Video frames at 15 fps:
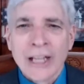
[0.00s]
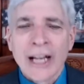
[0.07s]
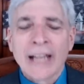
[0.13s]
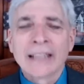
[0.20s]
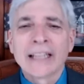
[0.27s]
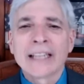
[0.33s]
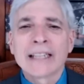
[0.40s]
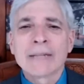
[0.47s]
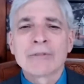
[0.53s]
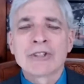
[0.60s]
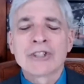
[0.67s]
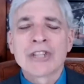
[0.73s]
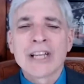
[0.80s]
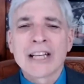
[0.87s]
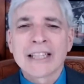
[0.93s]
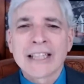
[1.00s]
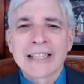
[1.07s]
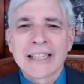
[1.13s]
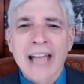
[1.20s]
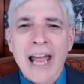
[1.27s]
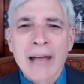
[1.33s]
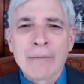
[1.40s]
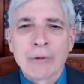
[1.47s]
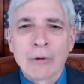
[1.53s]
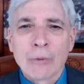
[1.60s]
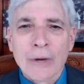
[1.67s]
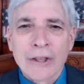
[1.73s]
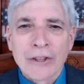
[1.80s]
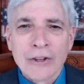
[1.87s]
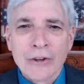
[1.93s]
and let them sit at the table
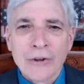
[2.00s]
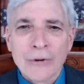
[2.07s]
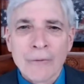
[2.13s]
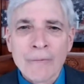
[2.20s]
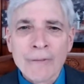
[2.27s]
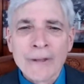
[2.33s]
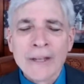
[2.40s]
with you,